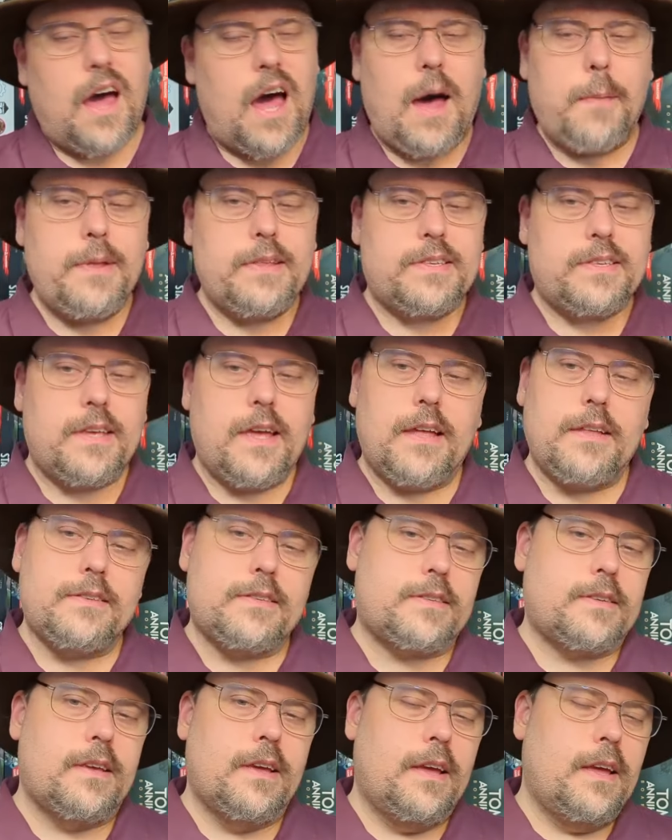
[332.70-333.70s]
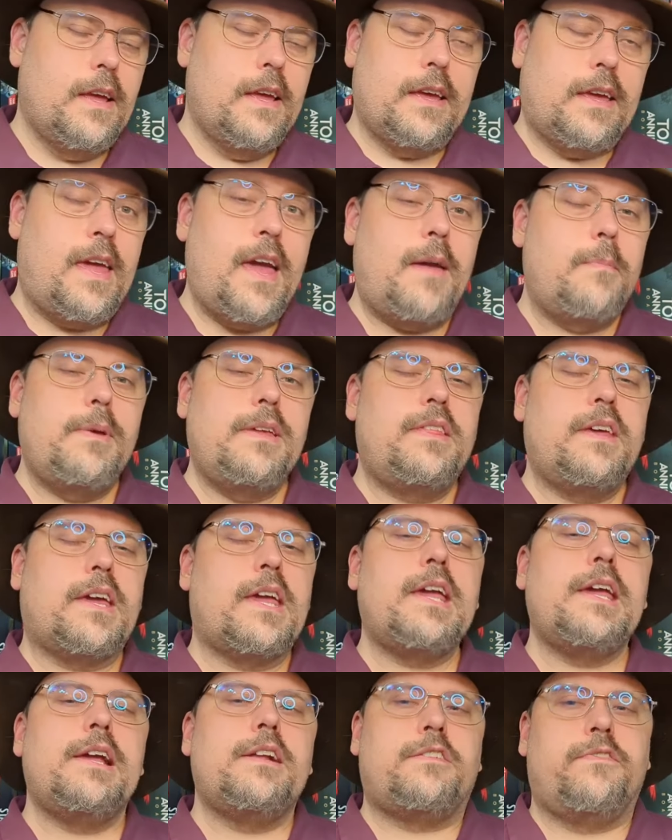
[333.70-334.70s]
common sense can be
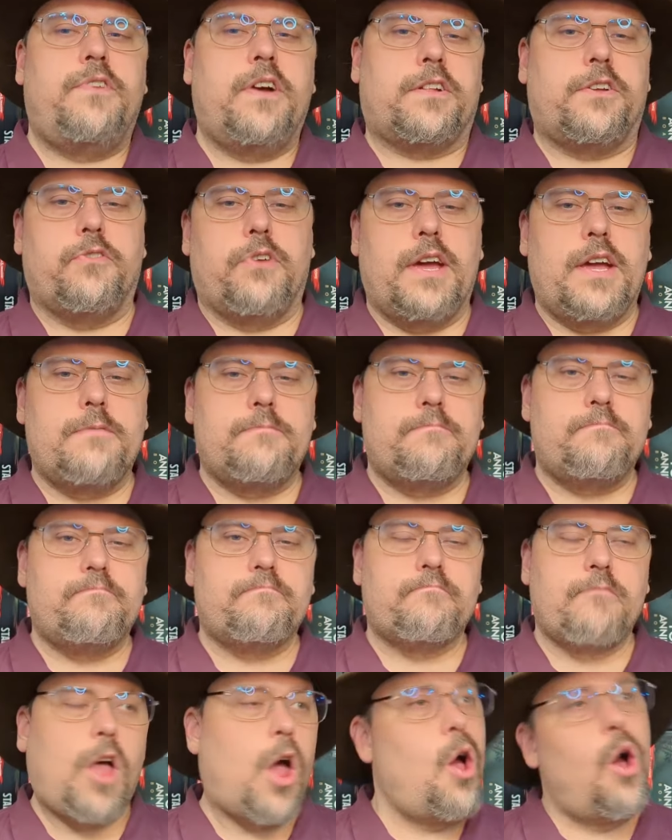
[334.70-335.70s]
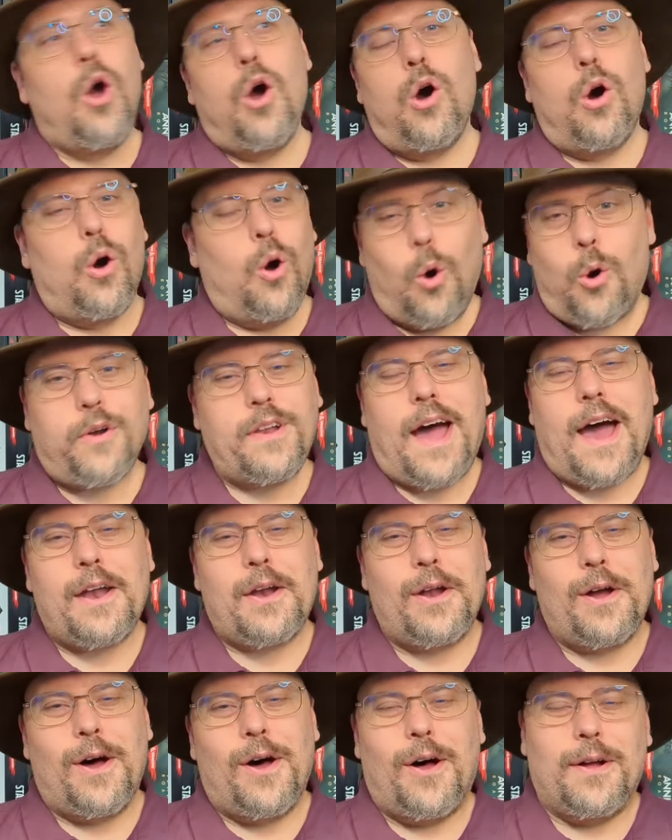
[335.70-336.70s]
the key to victory. Or
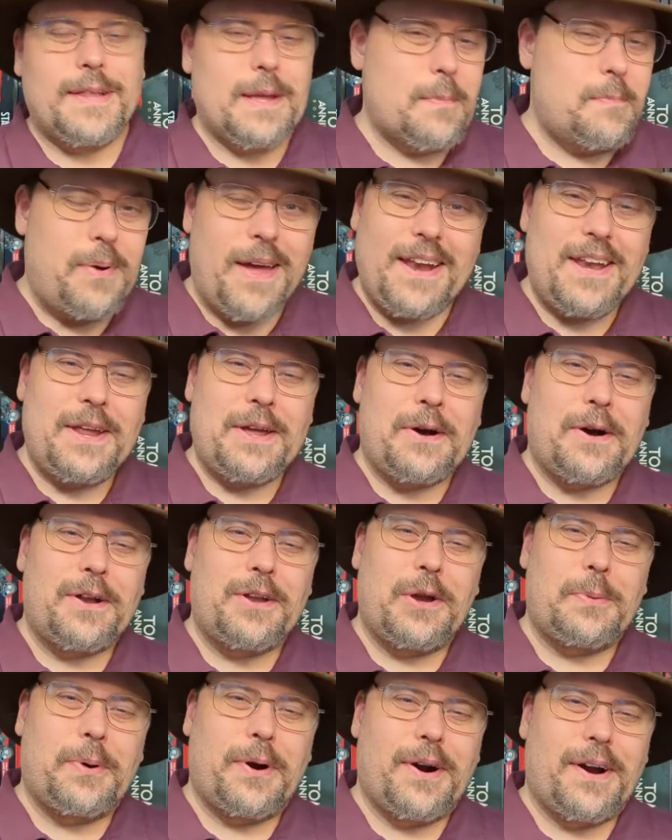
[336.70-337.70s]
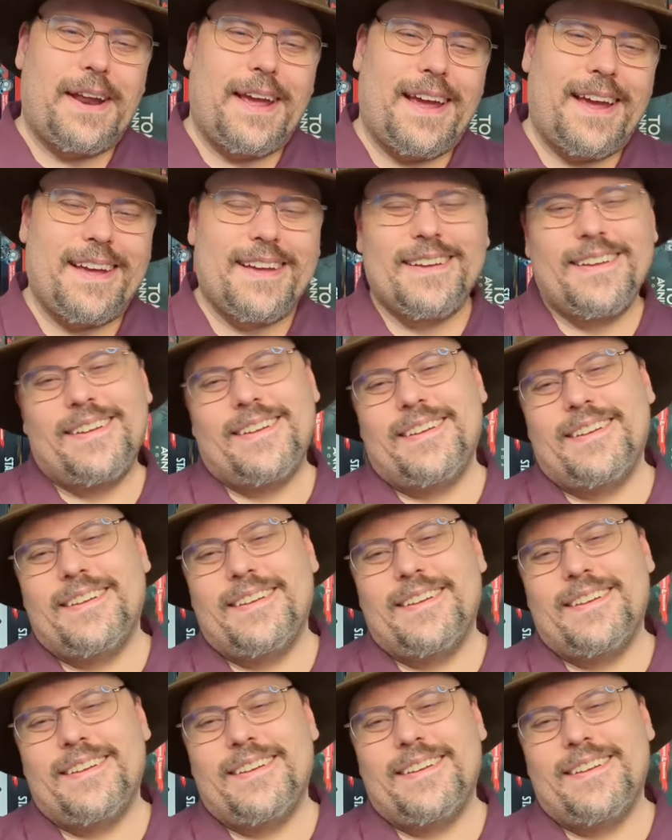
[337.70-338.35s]
not at all, depending on your party.